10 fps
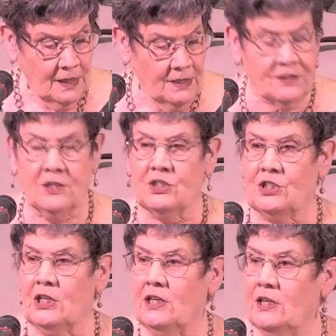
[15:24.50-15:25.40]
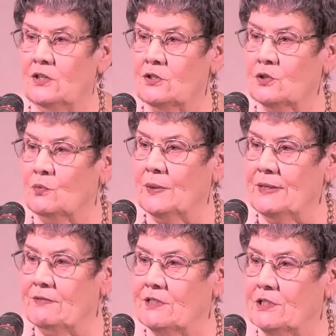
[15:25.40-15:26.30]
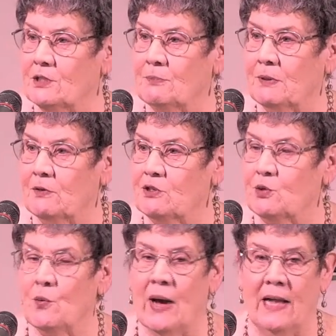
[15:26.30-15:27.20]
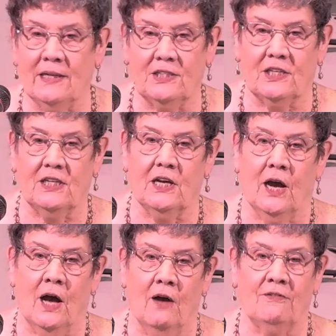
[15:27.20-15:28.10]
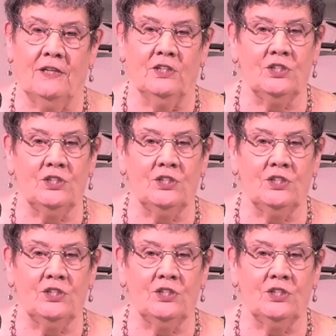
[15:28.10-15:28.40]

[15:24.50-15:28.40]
is that she interweaves the spirituality of